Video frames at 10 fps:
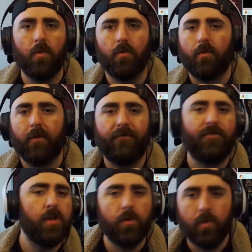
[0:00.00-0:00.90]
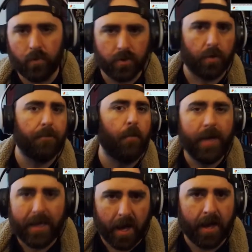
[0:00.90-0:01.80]
refuse or
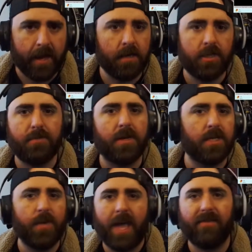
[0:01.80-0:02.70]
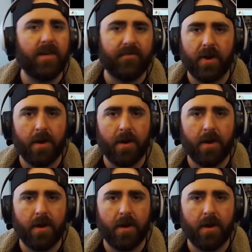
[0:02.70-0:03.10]
boycott it just because we have a different